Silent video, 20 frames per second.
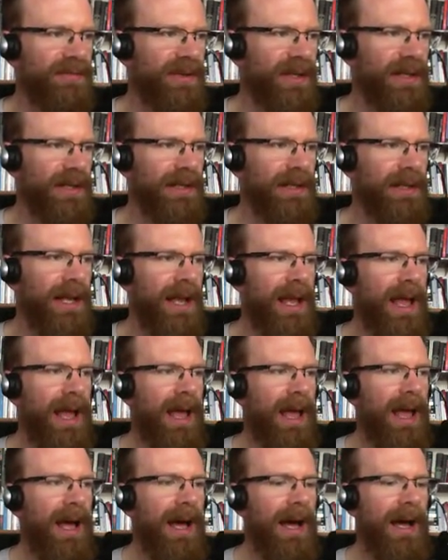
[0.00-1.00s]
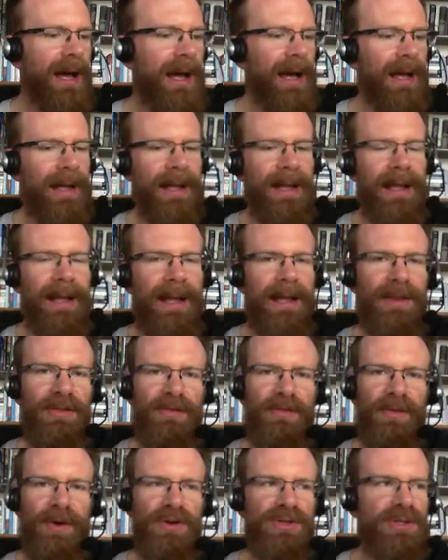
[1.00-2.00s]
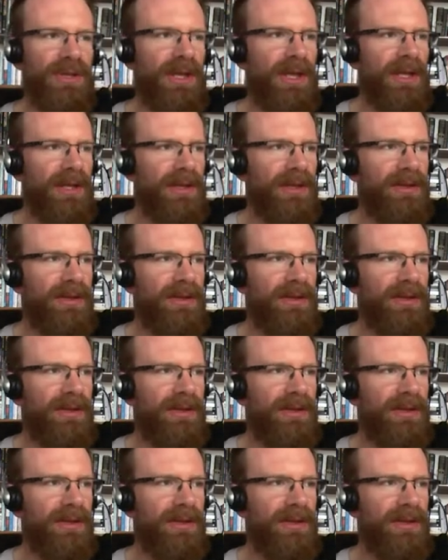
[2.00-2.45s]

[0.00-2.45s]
uh, in the version that that you read